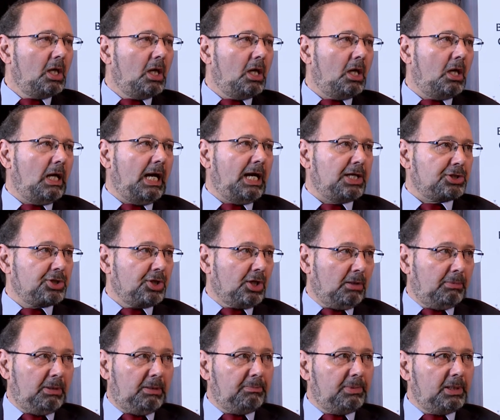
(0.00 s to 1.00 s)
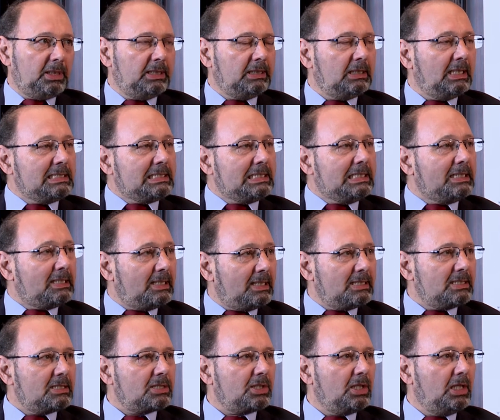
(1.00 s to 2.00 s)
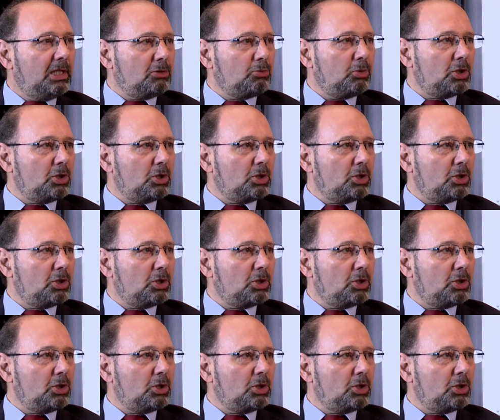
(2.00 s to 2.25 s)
uh, as you remember, in nineteen ninety it